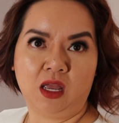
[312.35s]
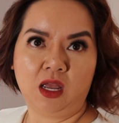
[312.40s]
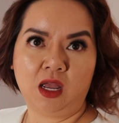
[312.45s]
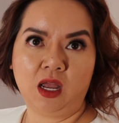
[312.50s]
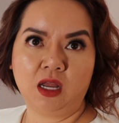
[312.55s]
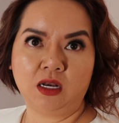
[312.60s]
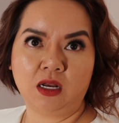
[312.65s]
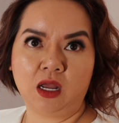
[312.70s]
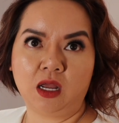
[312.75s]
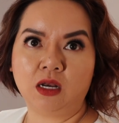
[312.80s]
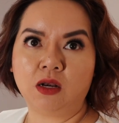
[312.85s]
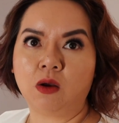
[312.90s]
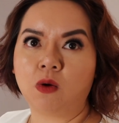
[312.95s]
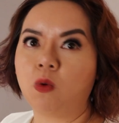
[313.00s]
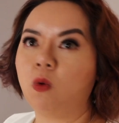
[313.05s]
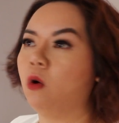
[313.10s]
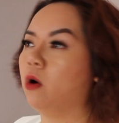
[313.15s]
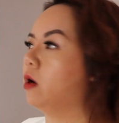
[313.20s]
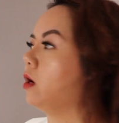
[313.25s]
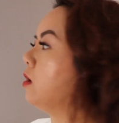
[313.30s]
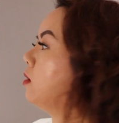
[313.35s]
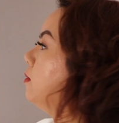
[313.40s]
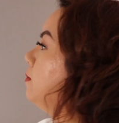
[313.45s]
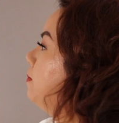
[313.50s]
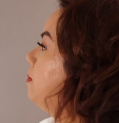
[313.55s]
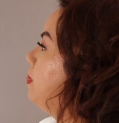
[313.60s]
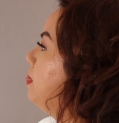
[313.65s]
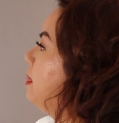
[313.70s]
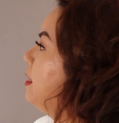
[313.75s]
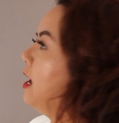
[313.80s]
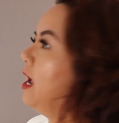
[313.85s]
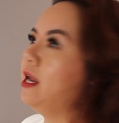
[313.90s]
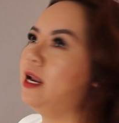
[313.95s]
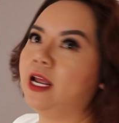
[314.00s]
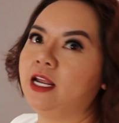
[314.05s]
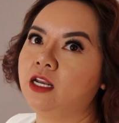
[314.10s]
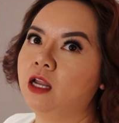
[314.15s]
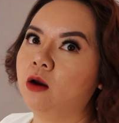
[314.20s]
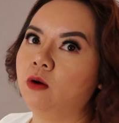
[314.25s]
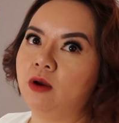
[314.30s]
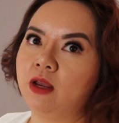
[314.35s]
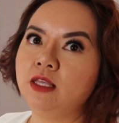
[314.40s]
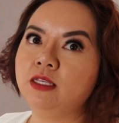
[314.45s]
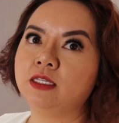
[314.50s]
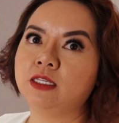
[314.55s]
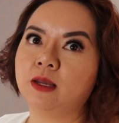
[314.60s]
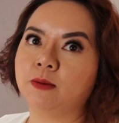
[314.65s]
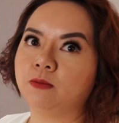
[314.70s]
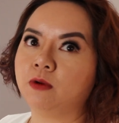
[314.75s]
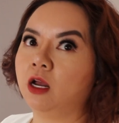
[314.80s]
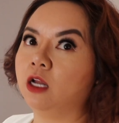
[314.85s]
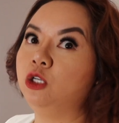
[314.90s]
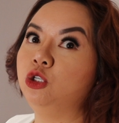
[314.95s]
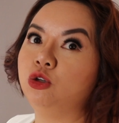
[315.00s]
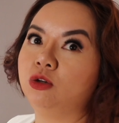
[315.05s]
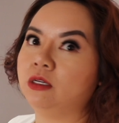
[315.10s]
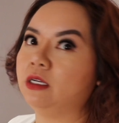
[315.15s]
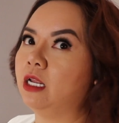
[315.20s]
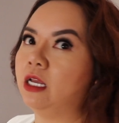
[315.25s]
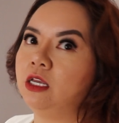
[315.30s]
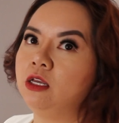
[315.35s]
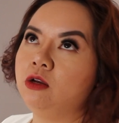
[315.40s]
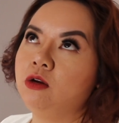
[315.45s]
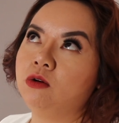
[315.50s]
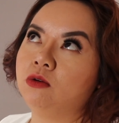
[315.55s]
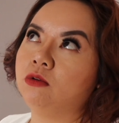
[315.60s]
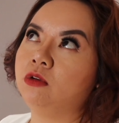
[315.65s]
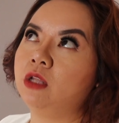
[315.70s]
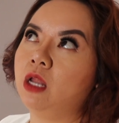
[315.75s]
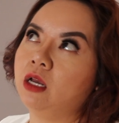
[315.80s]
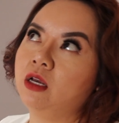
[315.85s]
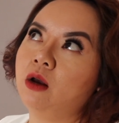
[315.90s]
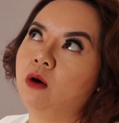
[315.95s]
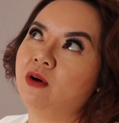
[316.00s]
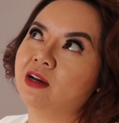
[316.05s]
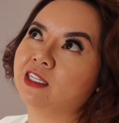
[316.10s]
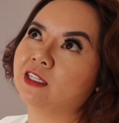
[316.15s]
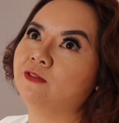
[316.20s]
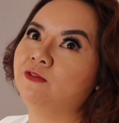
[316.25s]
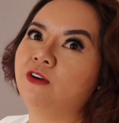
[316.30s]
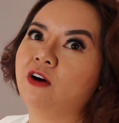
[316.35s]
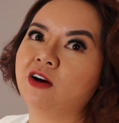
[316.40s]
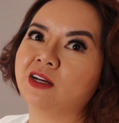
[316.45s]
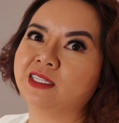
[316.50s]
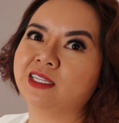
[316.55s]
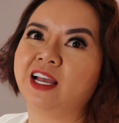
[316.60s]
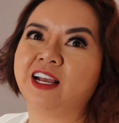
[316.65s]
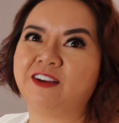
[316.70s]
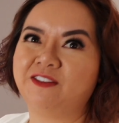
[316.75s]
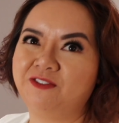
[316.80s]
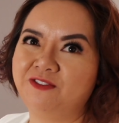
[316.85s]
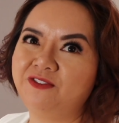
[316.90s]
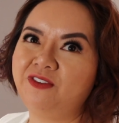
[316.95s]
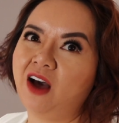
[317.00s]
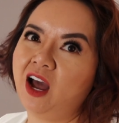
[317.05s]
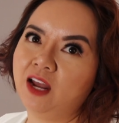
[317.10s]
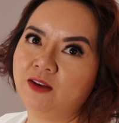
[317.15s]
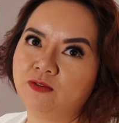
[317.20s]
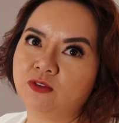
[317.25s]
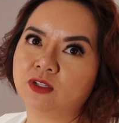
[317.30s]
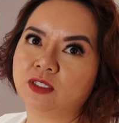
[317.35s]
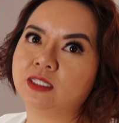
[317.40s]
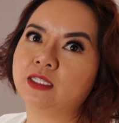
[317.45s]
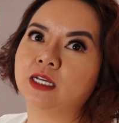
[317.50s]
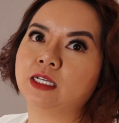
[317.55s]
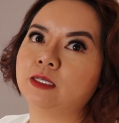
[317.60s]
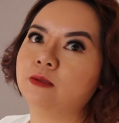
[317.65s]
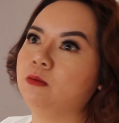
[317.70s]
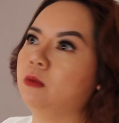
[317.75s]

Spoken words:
in the inner corner. And I know in some country they go as far as like 5 or 6